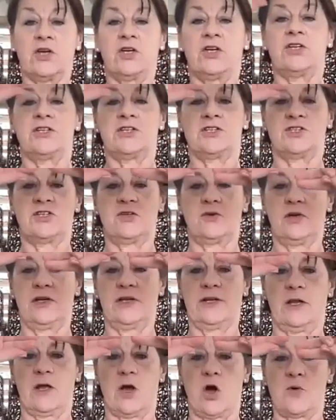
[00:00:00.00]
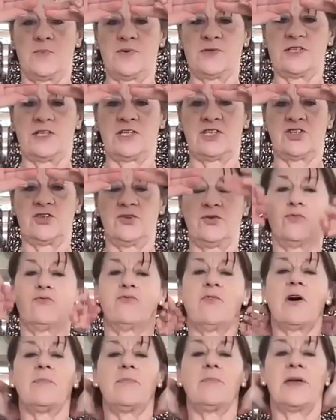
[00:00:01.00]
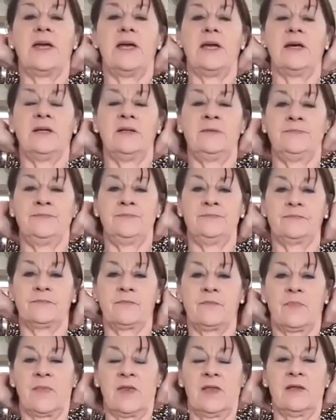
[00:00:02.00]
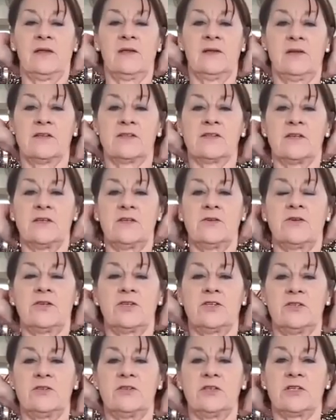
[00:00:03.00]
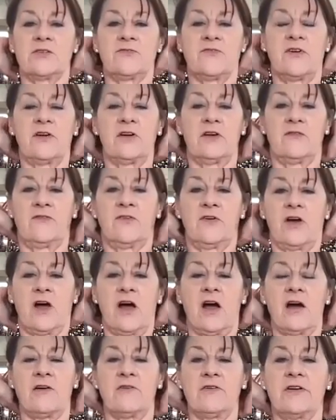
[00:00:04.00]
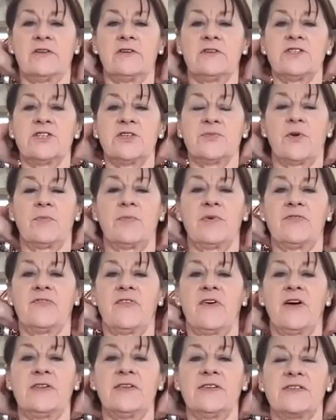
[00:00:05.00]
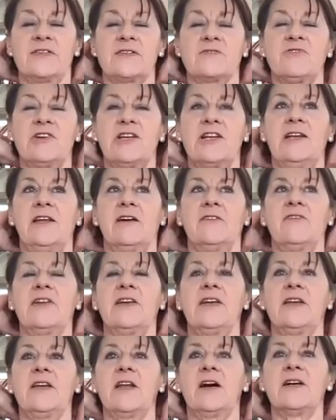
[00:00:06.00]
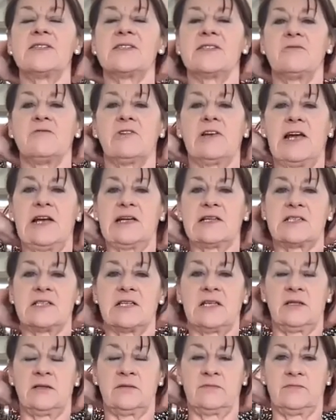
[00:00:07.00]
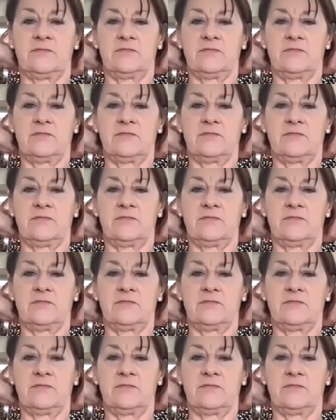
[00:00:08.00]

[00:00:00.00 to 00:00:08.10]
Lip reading: You just do a little oppositional rub here. So you could do this for Aria, and she'd probably find this is really lovely and nice and relaxing.